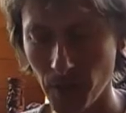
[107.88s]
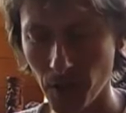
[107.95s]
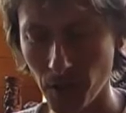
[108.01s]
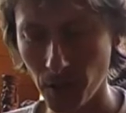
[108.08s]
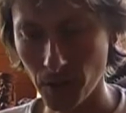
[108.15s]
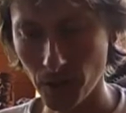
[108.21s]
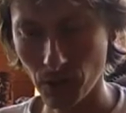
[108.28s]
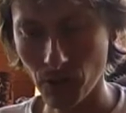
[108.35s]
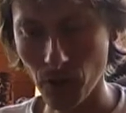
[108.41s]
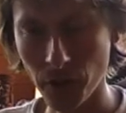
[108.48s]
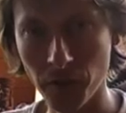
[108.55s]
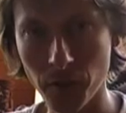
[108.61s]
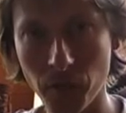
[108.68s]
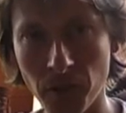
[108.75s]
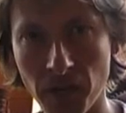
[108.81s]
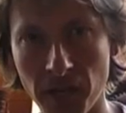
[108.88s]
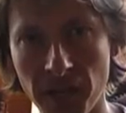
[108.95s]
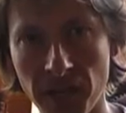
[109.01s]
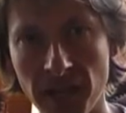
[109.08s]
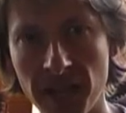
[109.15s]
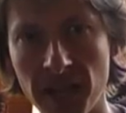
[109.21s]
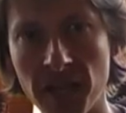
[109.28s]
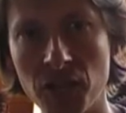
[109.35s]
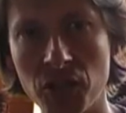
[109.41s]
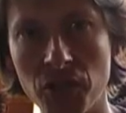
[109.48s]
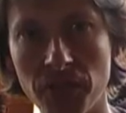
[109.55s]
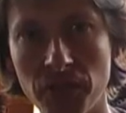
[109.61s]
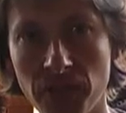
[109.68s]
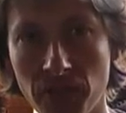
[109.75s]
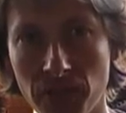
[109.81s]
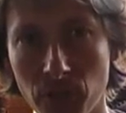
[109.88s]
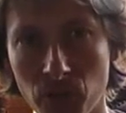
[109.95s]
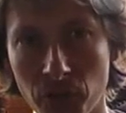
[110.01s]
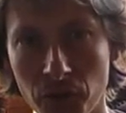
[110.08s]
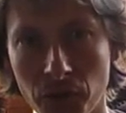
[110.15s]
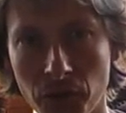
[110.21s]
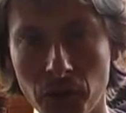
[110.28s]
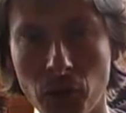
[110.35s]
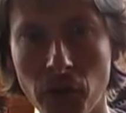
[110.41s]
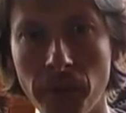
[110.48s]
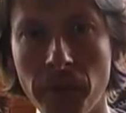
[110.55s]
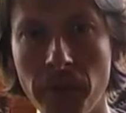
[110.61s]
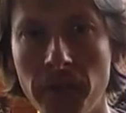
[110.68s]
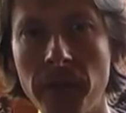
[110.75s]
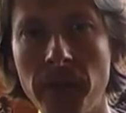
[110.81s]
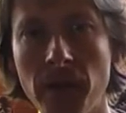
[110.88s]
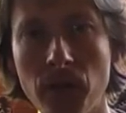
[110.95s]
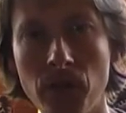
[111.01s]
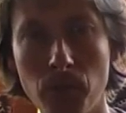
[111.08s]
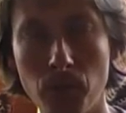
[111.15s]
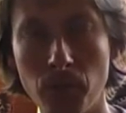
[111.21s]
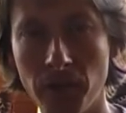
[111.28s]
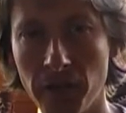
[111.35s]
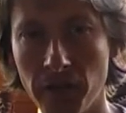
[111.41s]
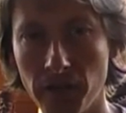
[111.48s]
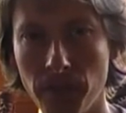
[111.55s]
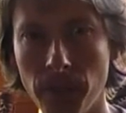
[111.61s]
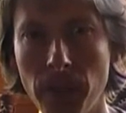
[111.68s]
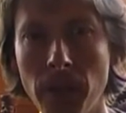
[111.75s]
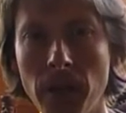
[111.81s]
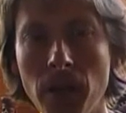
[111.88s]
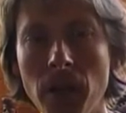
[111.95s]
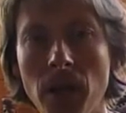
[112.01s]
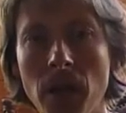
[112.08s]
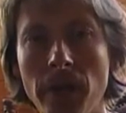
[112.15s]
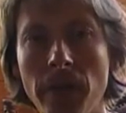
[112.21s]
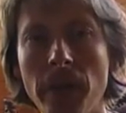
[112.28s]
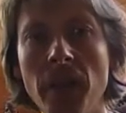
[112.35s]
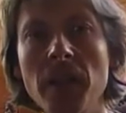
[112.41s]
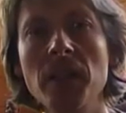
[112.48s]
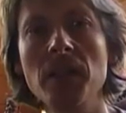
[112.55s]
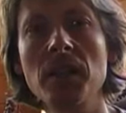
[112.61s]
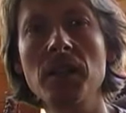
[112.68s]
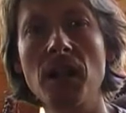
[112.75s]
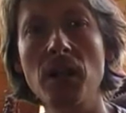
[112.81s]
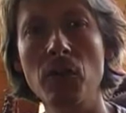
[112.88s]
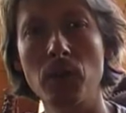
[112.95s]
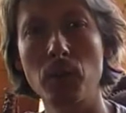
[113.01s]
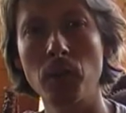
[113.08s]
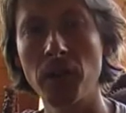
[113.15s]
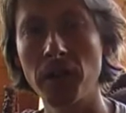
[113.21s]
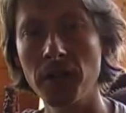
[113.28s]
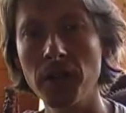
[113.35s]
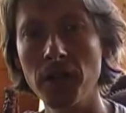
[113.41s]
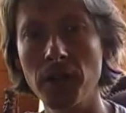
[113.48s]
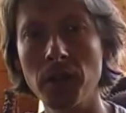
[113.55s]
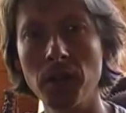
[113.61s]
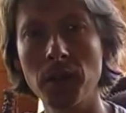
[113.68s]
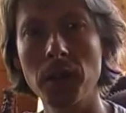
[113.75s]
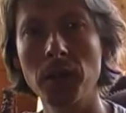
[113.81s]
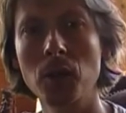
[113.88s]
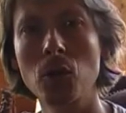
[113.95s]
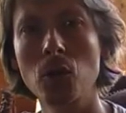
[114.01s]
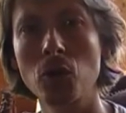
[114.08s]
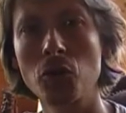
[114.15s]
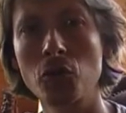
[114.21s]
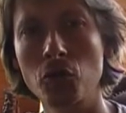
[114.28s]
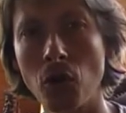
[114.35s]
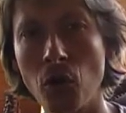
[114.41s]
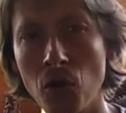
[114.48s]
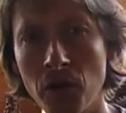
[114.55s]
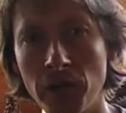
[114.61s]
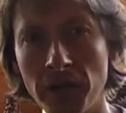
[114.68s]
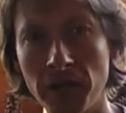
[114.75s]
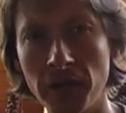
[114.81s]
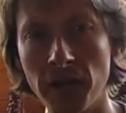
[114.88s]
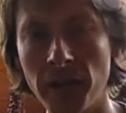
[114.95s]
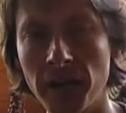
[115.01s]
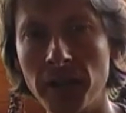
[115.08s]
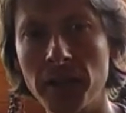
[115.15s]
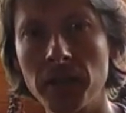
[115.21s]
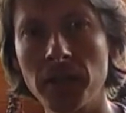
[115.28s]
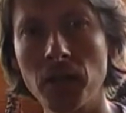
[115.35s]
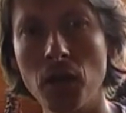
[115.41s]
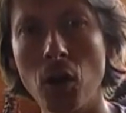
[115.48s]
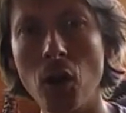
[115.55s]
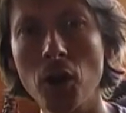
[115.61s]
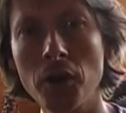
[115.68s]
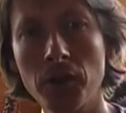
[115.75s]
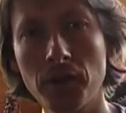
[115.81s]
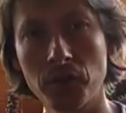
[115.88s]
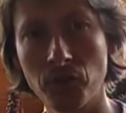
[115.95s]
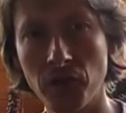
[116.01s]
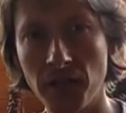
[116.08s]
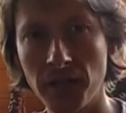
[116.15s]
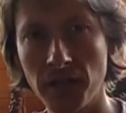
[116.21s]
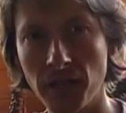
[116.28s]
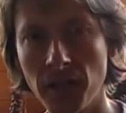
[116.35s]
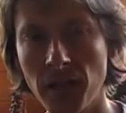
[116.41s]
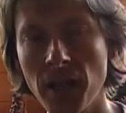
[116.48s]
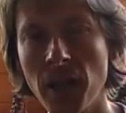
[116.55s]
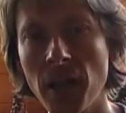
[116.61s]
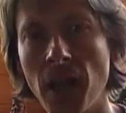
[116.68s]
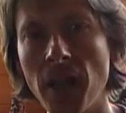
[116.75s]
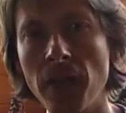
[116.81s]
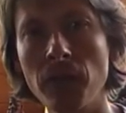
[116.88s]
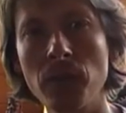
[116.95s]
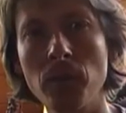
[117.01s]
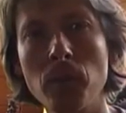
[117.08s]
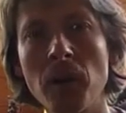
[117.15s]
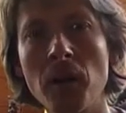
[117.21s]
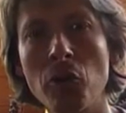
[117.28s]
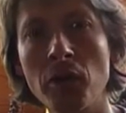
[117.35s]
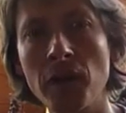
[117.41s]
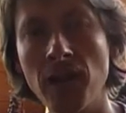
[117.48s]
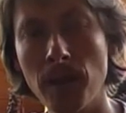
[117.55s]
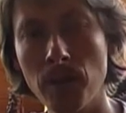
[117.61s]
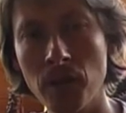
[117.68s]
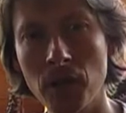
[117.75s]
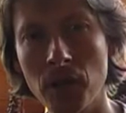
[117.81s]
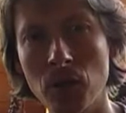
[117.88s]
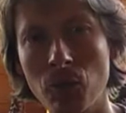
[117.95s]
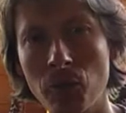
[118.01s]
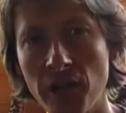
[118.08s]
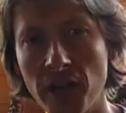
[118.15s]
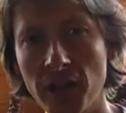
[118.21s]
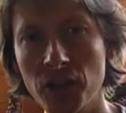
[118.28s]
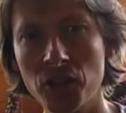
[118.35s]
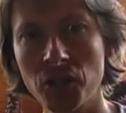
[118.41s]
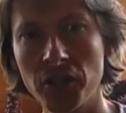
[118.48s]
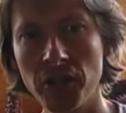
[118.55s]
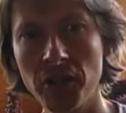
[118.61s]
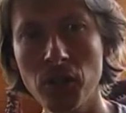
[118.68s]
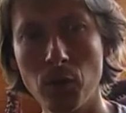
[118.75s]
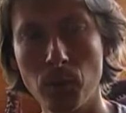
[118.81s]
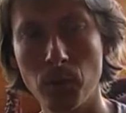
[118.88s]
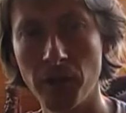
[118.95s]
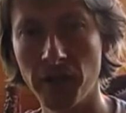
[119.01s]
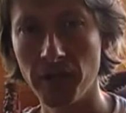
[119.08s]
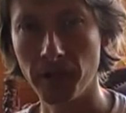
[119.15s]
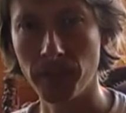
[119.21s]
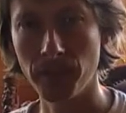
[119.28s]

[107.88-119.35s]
is surrounded by an energy field, which is called the etheric body, and that etheric body is controlling and orchestrating every biochemical reaction in your body.